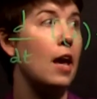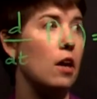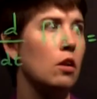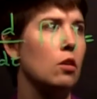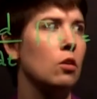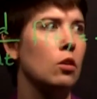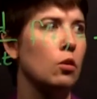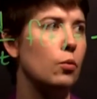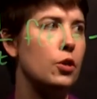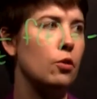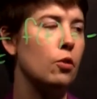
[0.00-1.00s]
a,
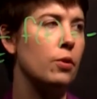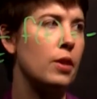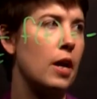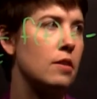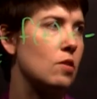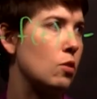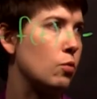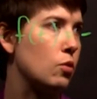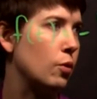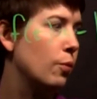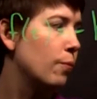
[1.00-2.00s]
we don't know what that is equal
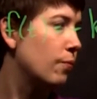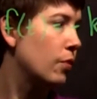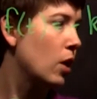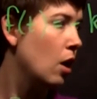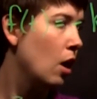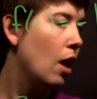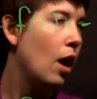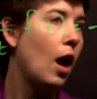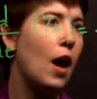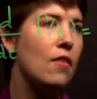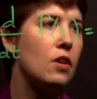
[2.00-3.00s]
to,
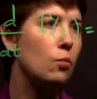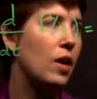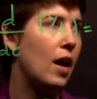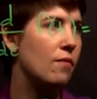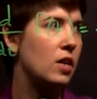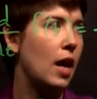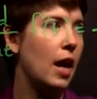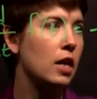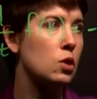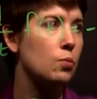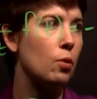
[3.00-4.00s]
and then we have an
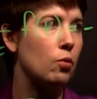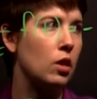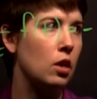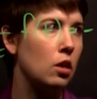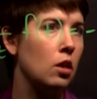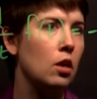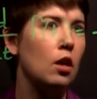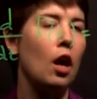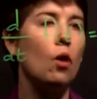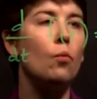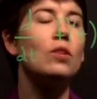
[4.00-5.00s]
exponent,
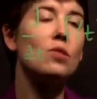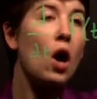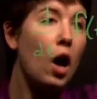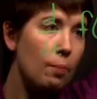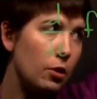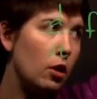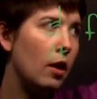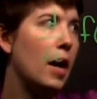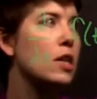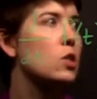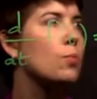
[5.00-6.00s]
and what's up in our
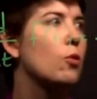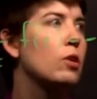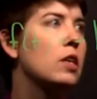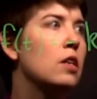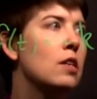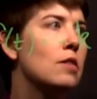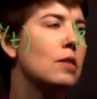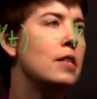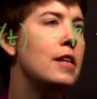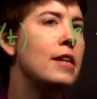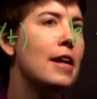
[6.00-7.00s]
exponent is
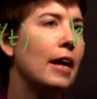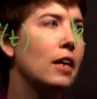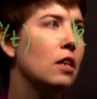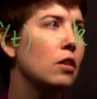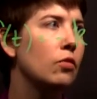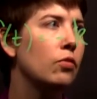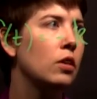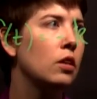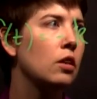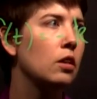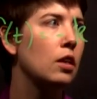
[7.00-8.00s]
negative
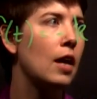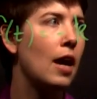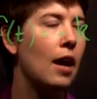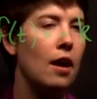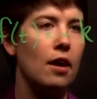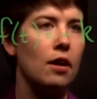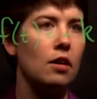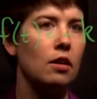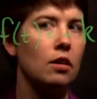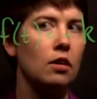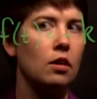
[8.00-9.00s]
k